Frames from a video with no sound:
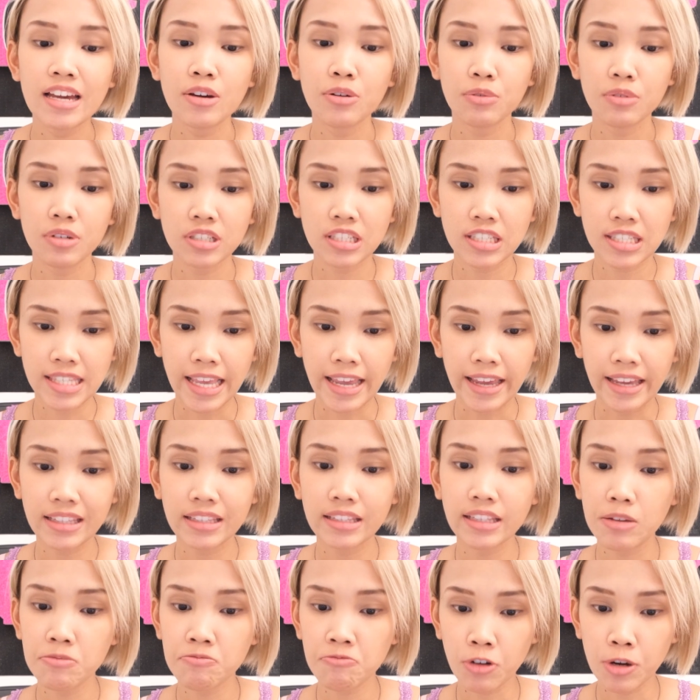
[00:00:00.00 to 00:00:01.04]
which said
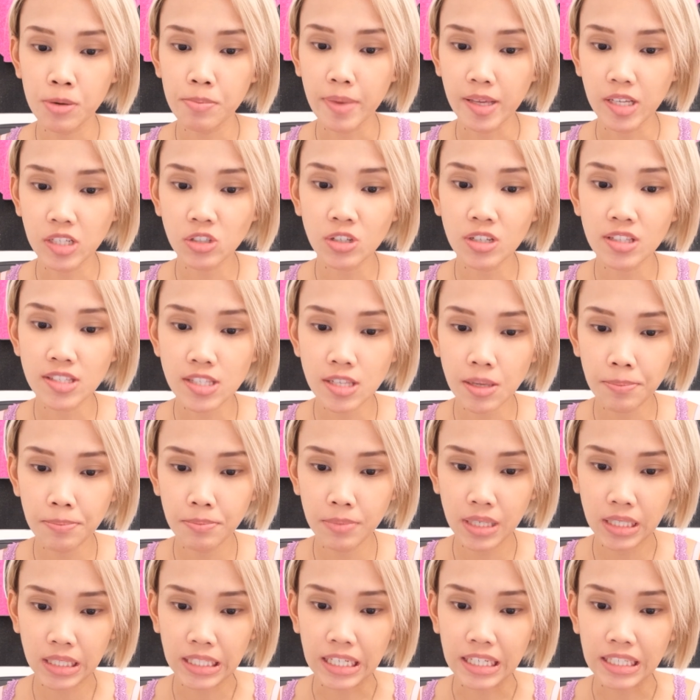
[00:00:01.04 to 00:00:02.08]
the information
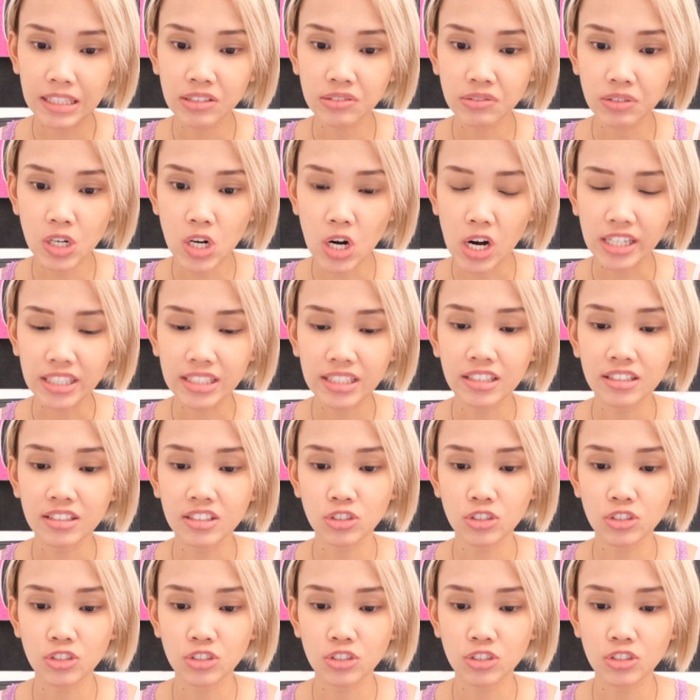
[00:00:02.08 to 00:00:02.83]
submitted regarding